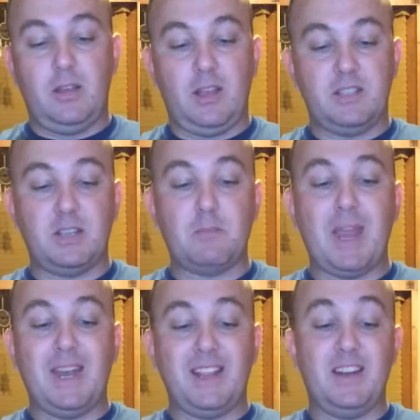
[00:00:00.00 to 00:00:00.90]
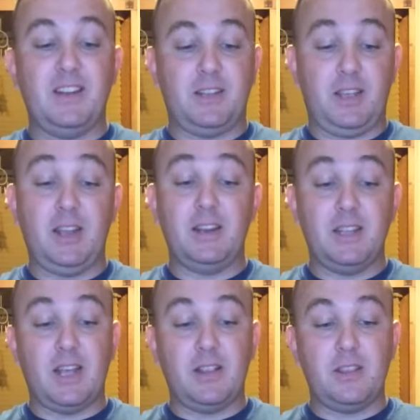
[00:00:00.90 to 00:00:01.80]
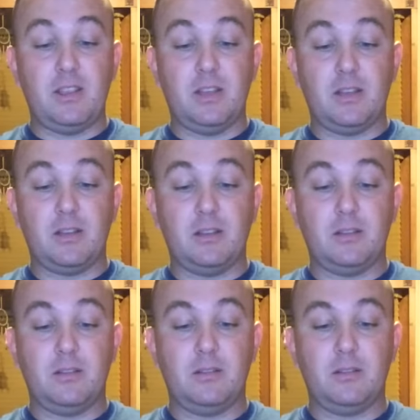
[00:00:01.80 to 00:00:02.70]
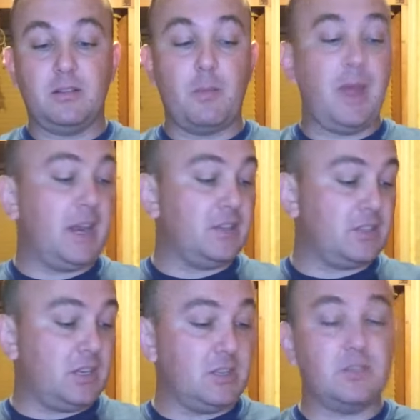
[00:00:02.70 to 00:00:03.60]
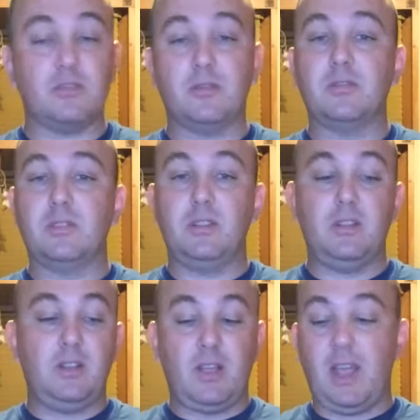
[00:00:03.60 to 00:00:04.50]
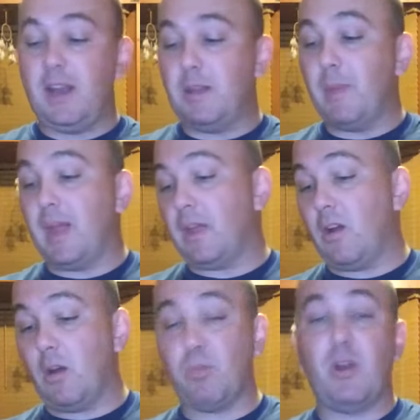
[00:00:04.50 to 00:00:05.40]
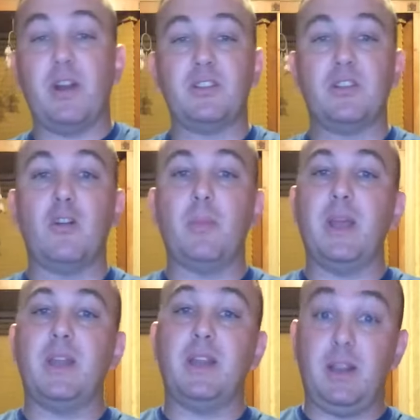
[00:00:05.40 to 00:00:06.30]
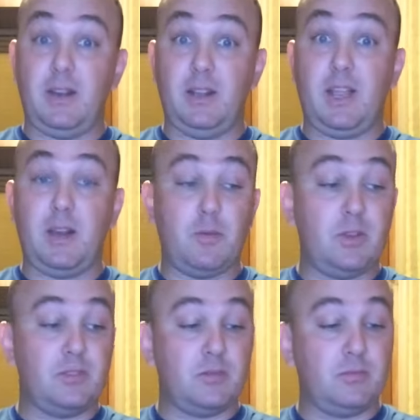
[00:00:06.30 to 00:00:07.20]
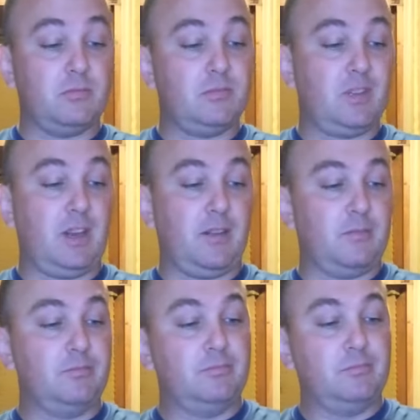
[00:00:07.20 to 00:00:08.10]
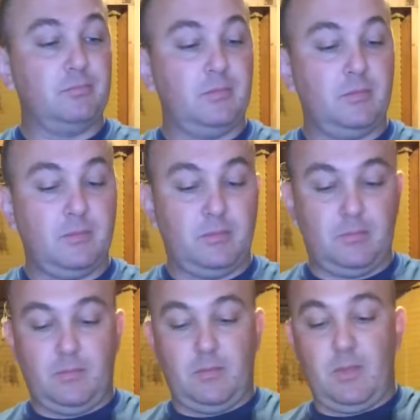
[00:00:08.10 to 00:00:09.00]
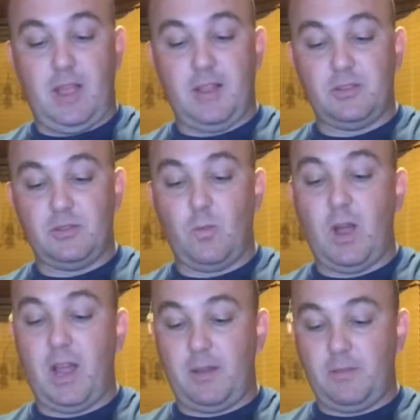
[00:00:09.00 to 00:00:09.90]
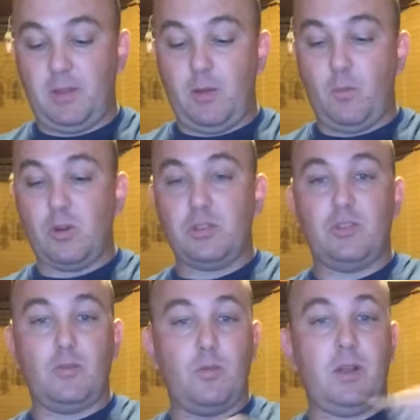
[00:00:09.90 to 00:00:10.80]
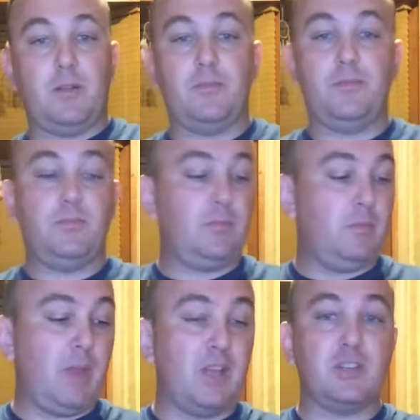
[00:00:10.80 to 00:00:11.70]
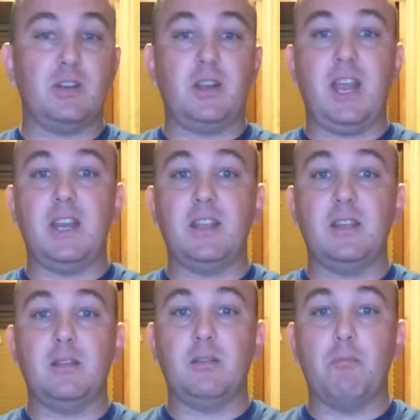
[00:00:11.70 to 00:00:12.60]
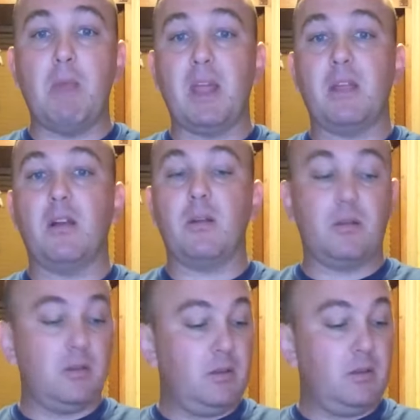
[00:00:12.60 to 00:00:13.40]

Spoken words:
It says made in Italy on the magazine, so, and the MEC-GAR products are all made in Italy anyway, so kind of answers why it works so well. Imagine any MEC-GAR